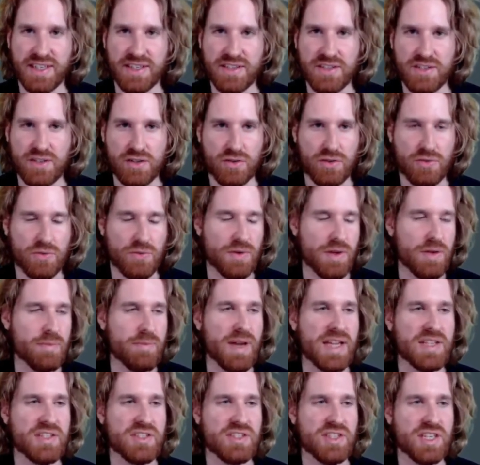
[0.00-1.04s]
So
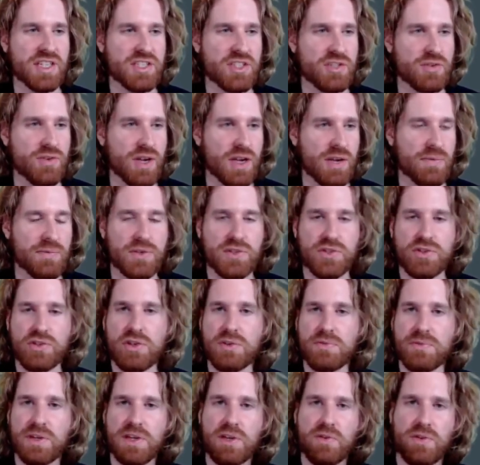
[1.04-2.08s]
imagine that you have a
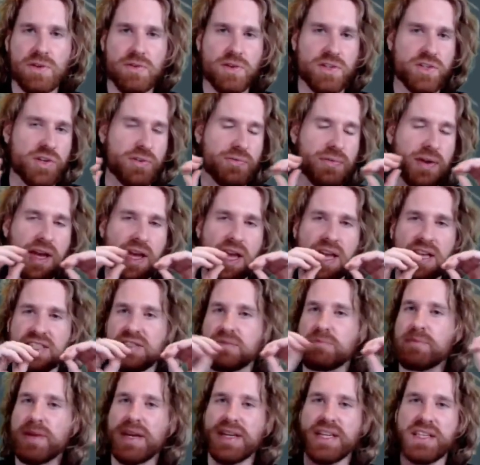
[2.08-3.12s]
survey where you have asked
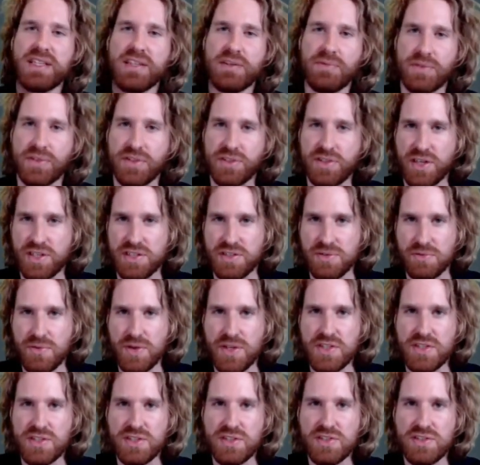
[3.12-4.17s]
many different kinds of
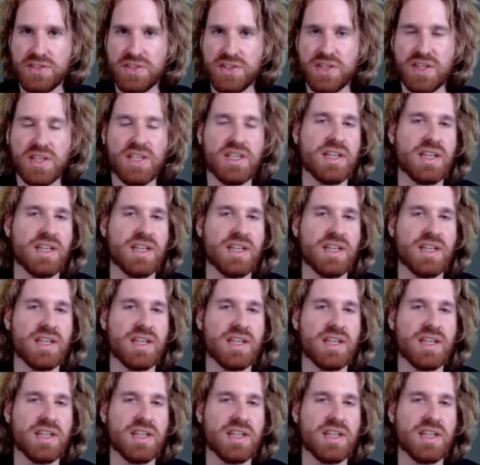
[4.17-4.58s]
questions,